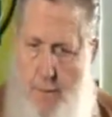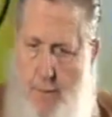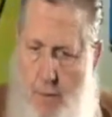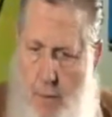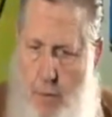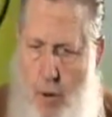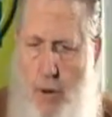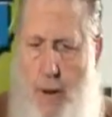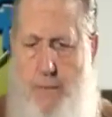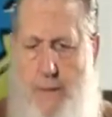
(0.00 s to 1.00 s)
The
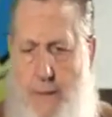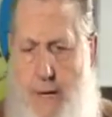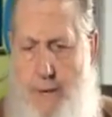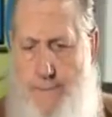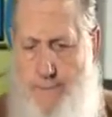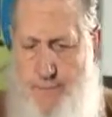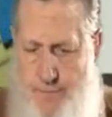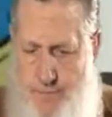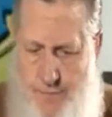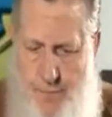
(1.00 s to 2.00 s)
program tonight
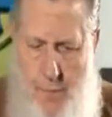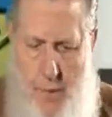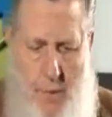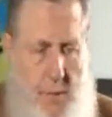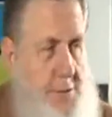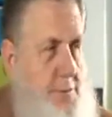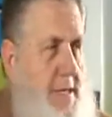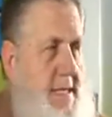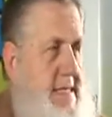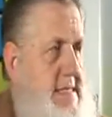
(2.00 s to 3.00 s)
is
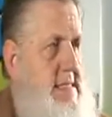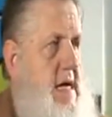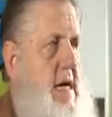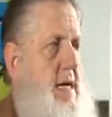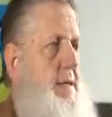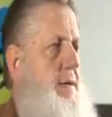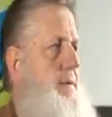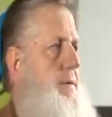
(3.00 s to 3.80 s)
really designed